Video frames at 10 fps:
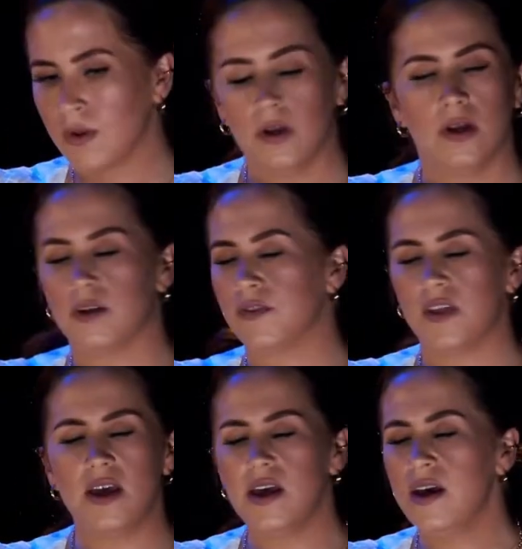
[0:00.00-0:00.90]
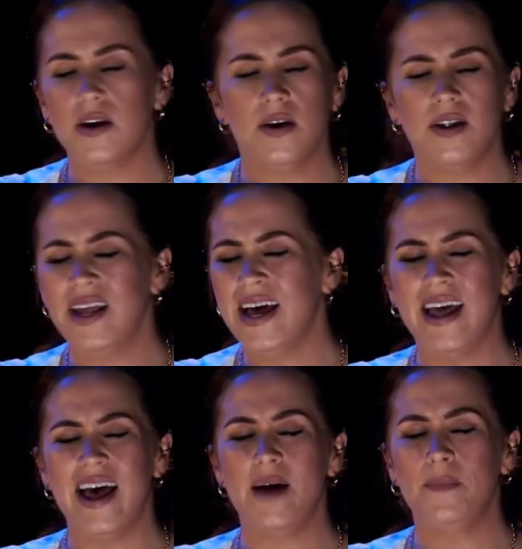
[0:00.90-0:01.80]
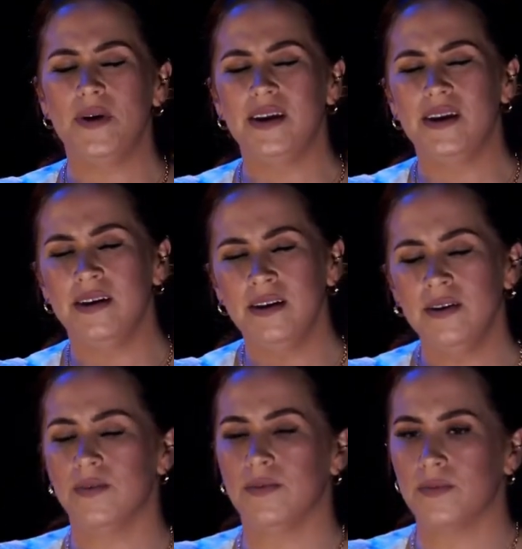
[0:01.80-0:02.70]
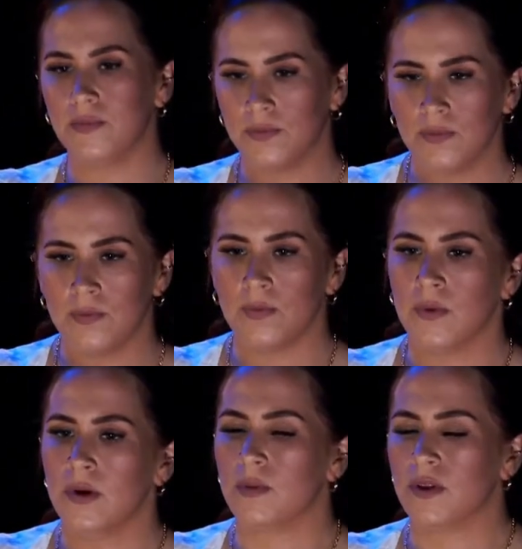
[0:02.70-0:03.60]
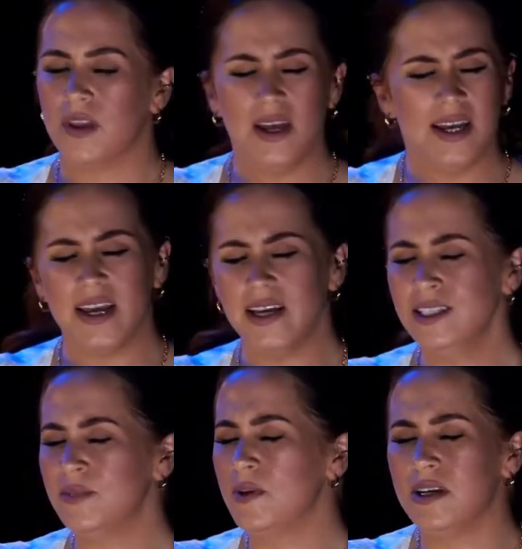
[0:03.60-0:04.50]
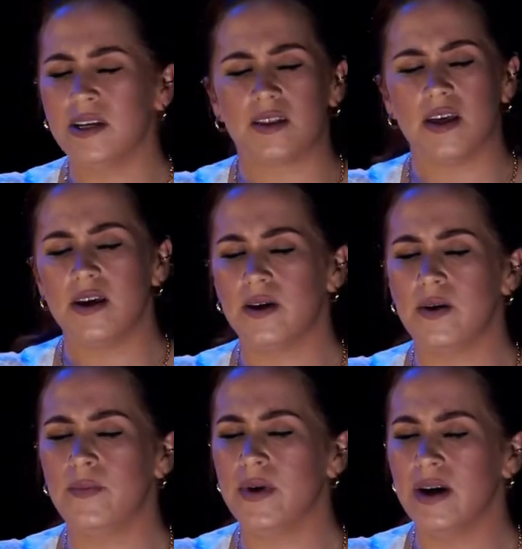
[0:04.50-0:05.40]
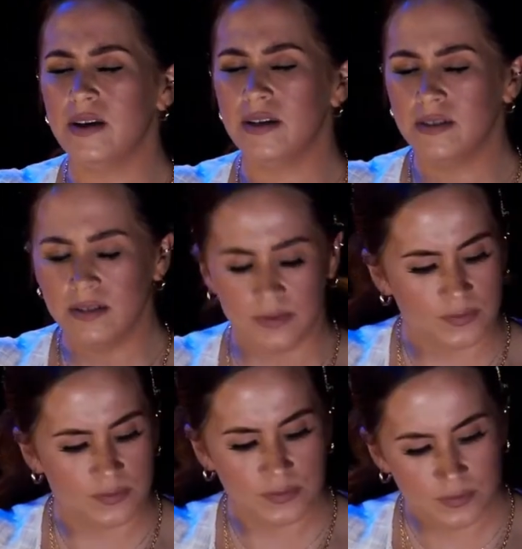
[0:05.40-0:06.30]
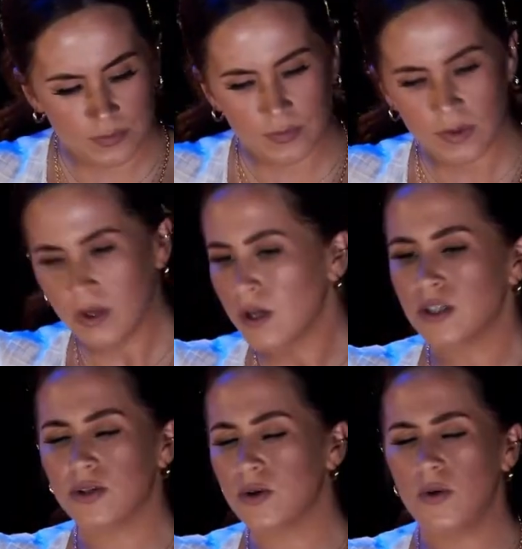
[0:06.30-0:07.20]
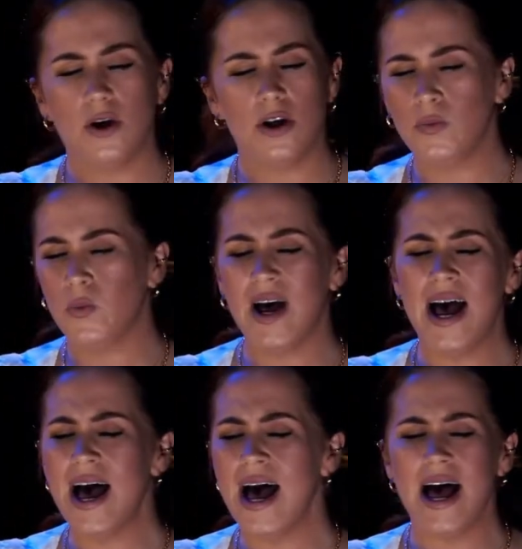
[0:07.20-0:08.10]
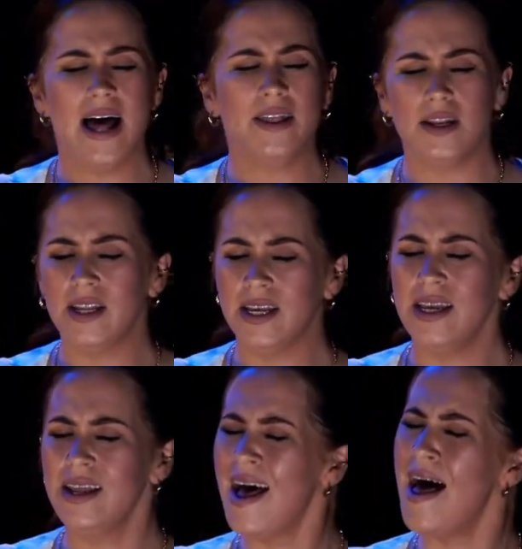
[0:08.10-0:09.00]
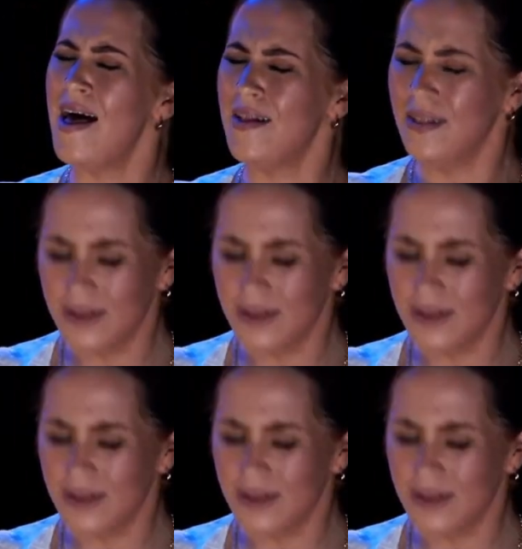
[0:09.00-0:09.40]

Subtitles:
if they're not happy, but they can speak their mind. So unwind the needle